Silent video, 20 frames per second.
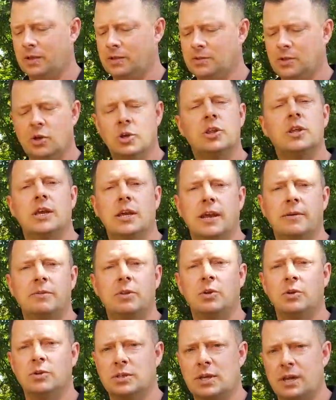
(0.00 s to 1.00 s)
The only thing you have to
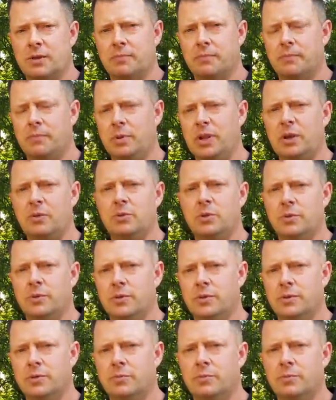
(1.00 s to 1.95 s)
do is kind of play with the